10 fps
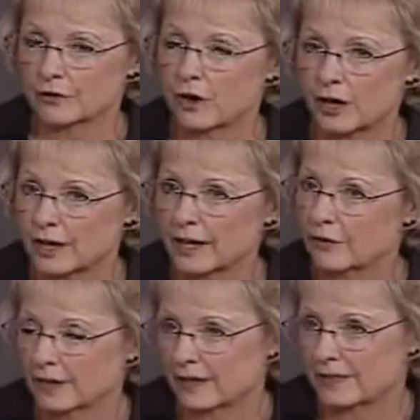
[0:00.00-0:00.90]
for our
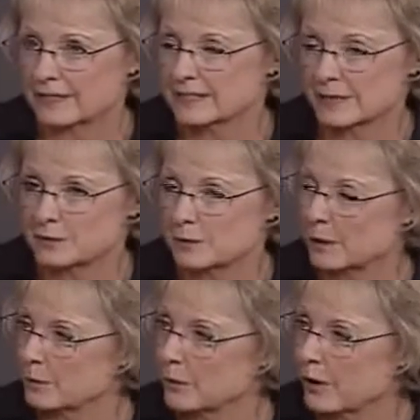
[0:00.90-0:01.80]
area that seems to
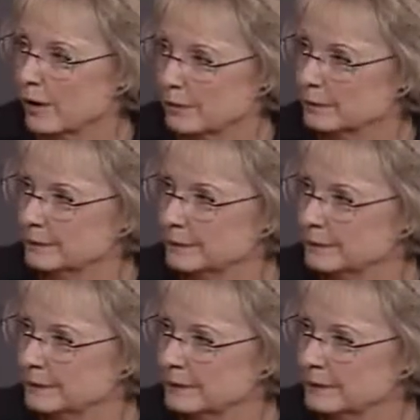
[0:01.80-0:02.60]
be a problem?